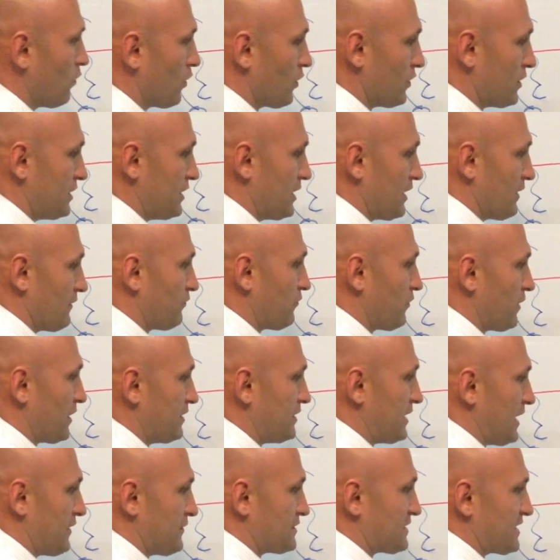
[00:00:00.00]
What do we get? Fred
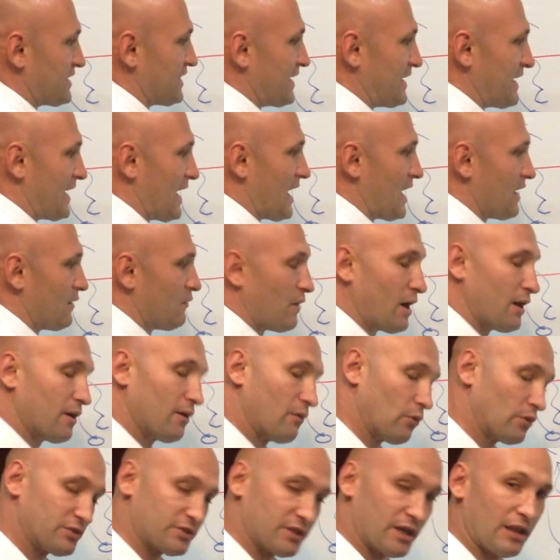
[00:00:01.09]
Davis in the nod
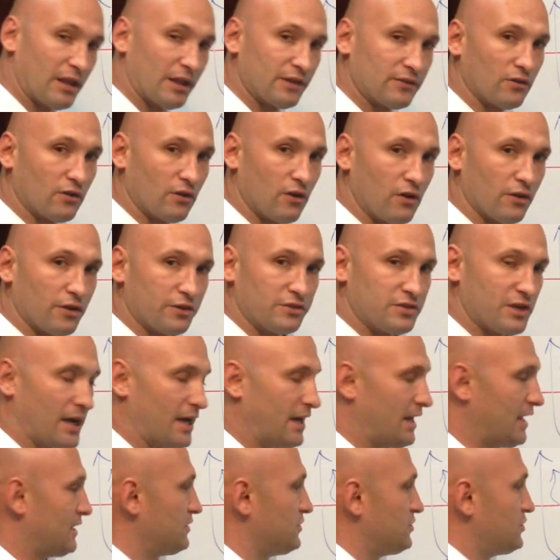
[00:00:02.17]
route, which I like to call the
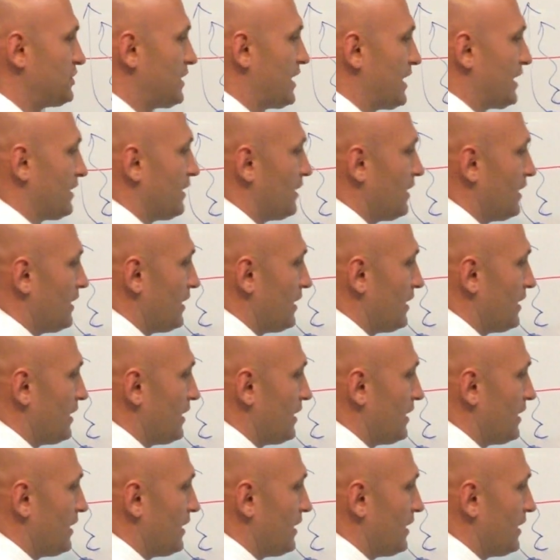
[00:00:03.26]
tight end shake.